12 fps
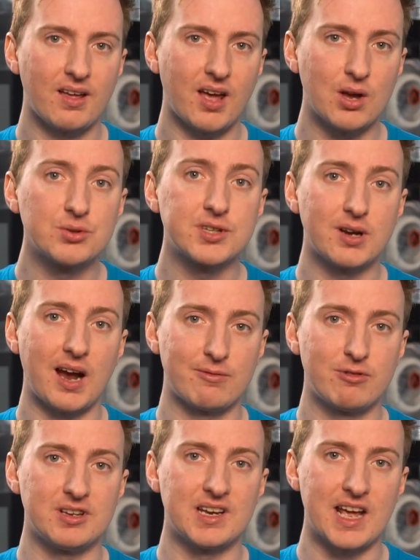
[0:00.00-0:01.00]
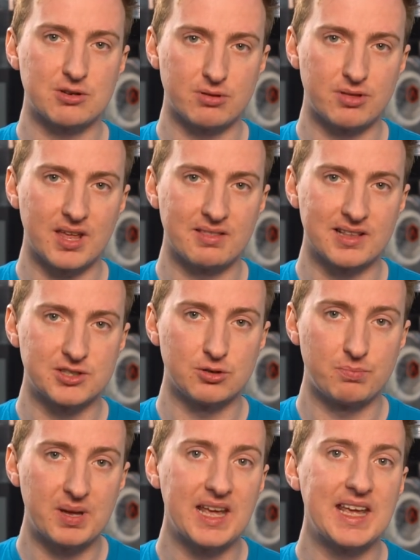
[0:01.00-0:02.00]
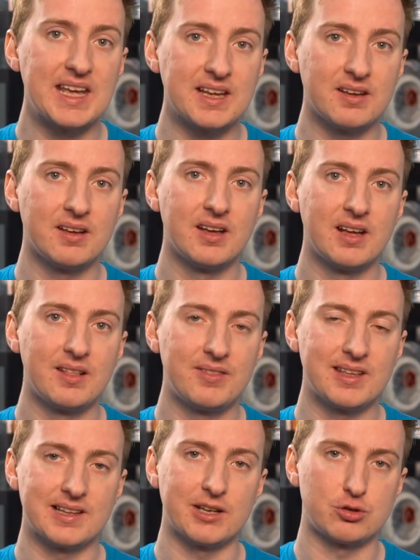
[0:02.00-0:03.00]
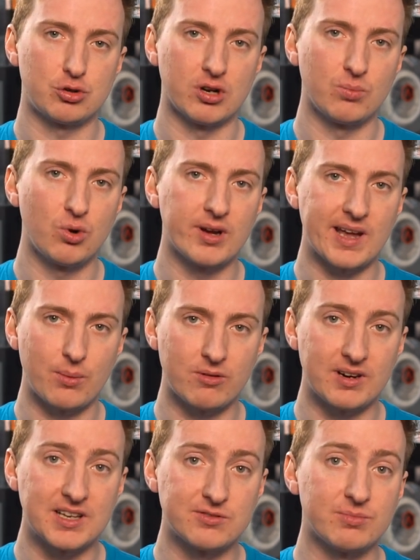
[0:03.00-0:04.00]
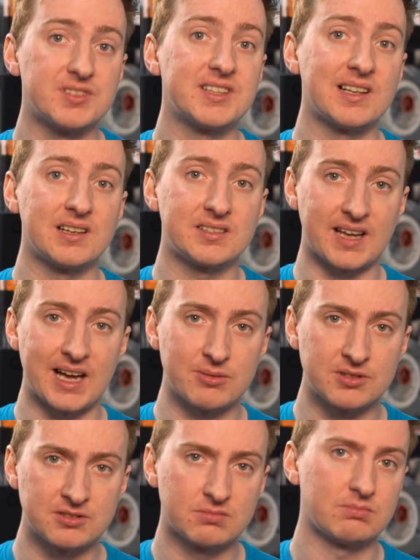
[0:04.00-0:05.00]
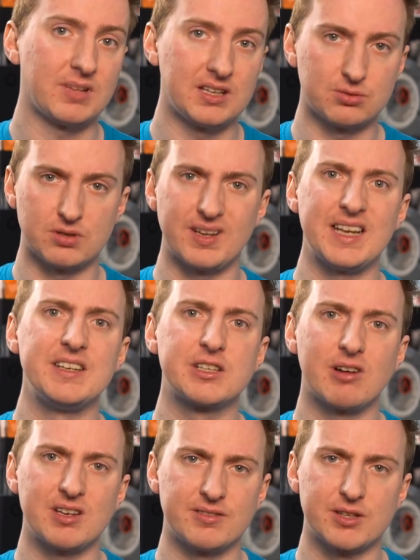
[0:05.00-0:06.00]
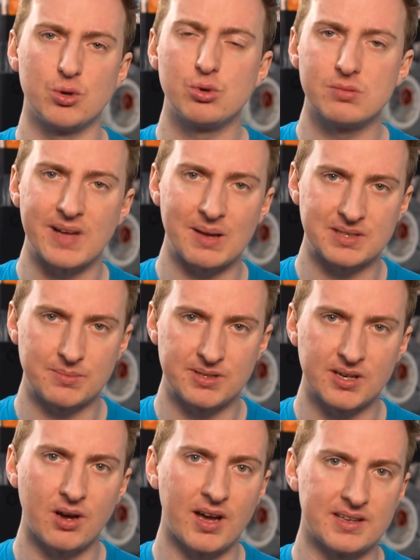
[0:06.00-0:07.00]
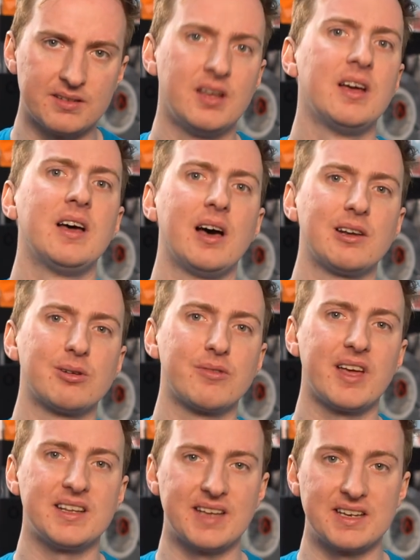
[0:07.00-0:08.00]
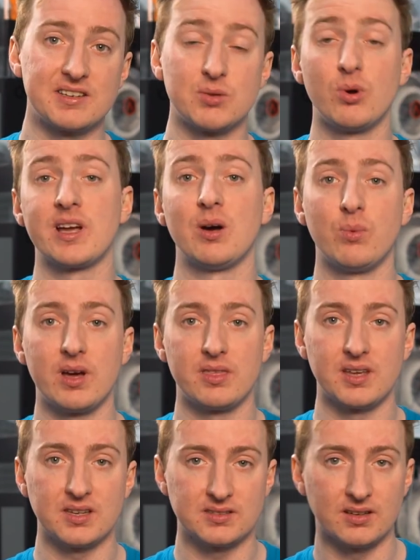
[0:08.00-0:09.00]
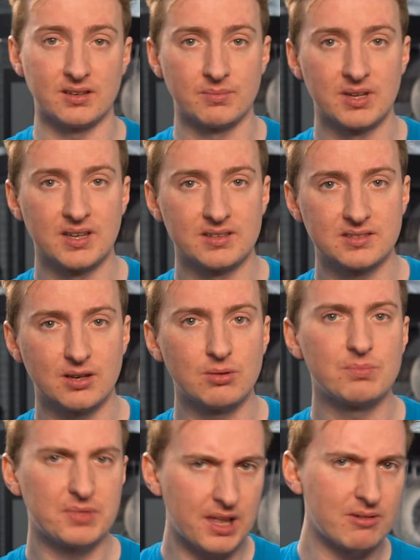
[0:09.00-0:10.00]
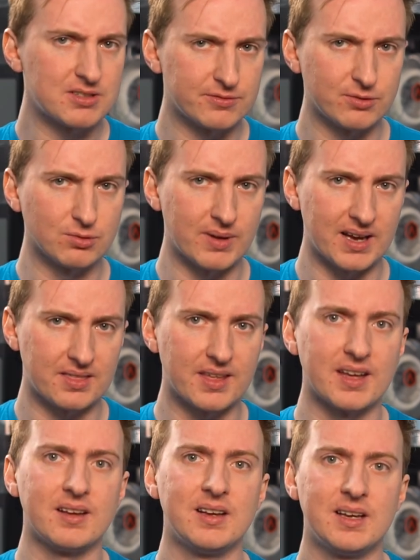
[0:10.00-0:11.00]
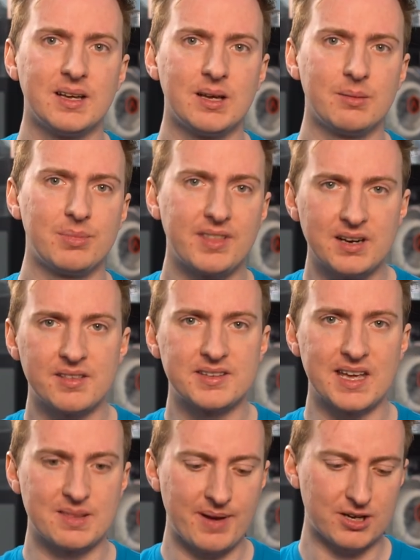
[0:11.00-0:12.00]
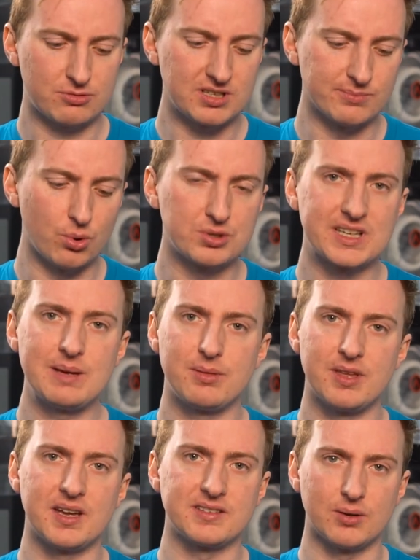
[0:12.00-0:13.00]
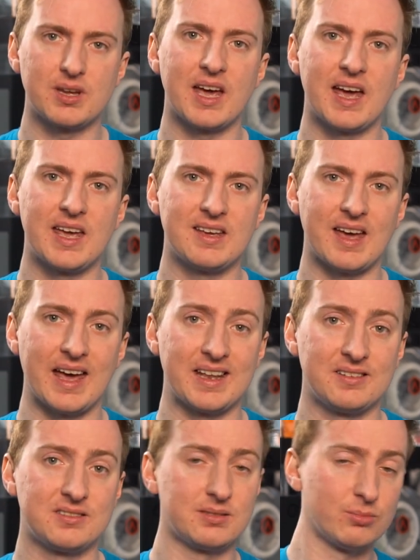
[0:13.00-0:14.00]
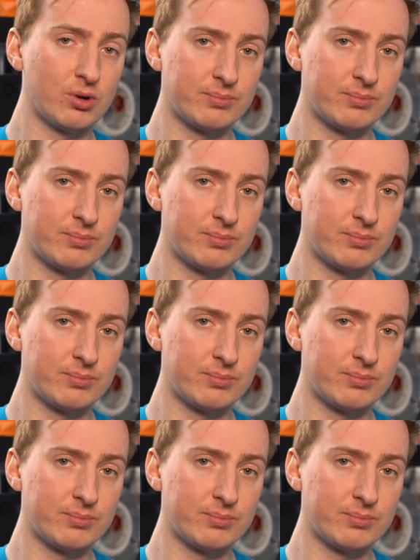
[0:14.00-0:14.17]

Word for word: I also have written an extra thing that lets you ping the Electron and work out where it is from cellular towers. It sort of integrates the Google Maps A P I and a lot of their data to work out where things are. So there is a fallback there. But at the end of the day, the battery is more to keep things okay, and more